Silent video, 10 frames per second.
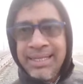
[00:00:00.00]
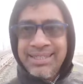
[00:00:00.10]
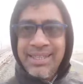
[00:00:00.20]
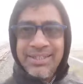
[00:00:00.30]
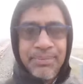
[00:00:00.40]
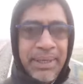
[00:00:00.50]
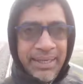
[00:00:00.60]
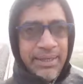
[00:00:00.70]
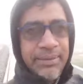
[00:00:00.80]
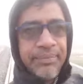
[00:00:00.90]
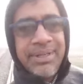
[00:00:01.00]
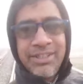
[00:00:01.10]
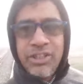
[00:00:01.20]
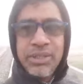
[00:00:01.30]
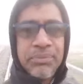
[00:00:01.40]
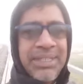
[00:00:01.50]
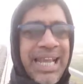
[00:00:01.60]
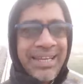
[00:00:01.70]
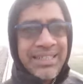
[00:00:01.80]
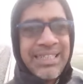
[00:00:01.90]
sees me. It sees me
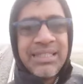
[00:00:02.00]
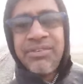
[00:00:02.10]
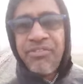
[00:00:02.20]
and it